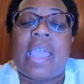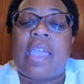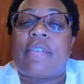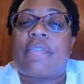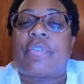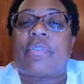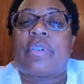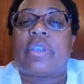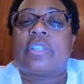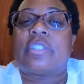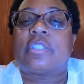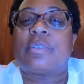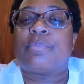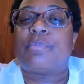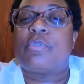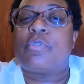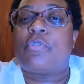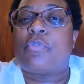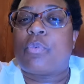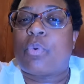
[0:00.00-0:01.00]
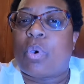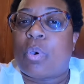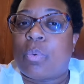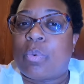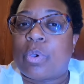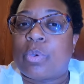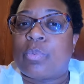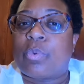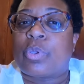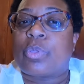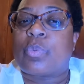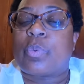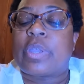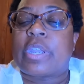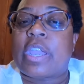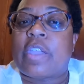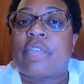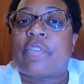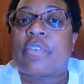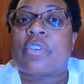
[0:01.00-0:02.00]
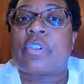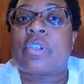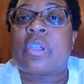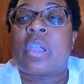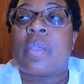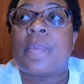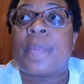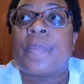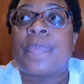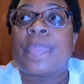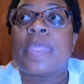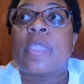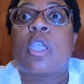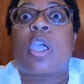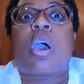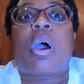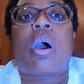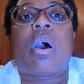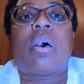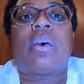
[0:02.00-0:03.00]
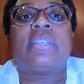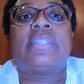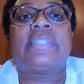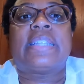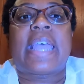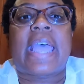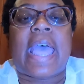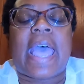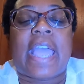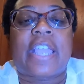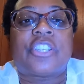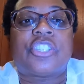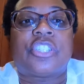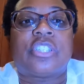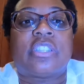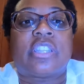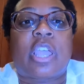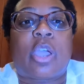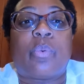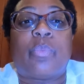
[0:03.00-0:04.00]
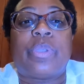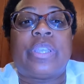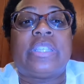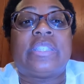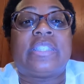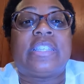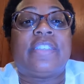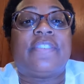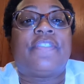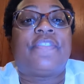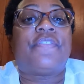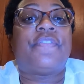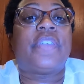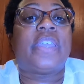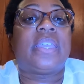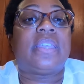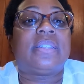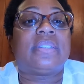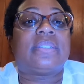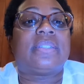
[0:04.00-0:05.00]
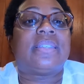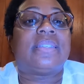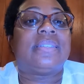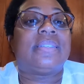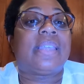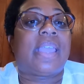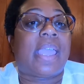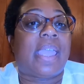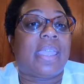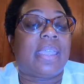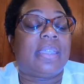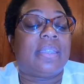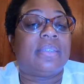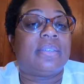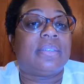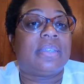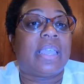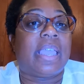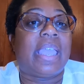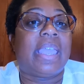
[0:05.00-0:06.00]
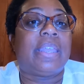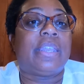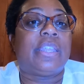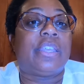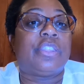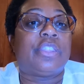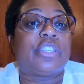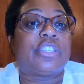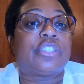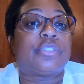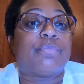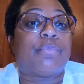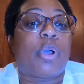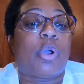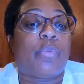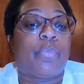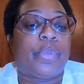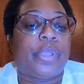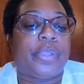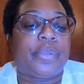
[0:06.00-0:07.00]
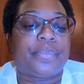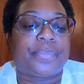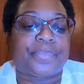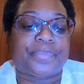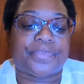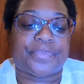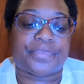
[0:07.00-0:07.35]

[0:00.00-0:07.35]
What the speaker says: and for us to move forward with whatever calls to action that we see fit today and in this moment.